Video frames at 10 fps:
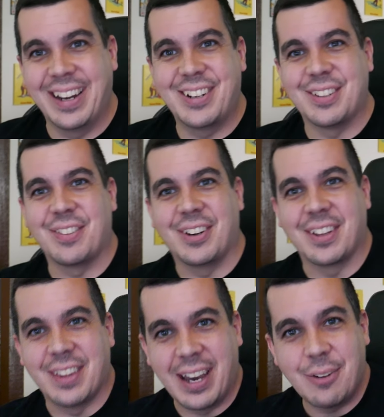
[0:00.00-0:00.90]
I could have thought
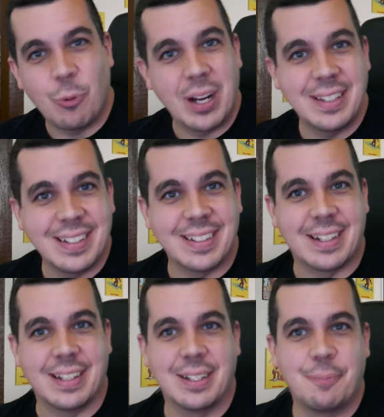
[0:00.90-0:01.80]
of that. Why didn't
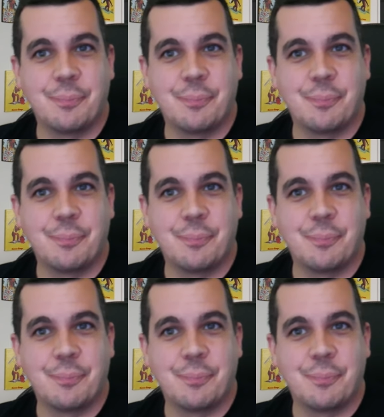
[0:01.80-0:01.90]
I?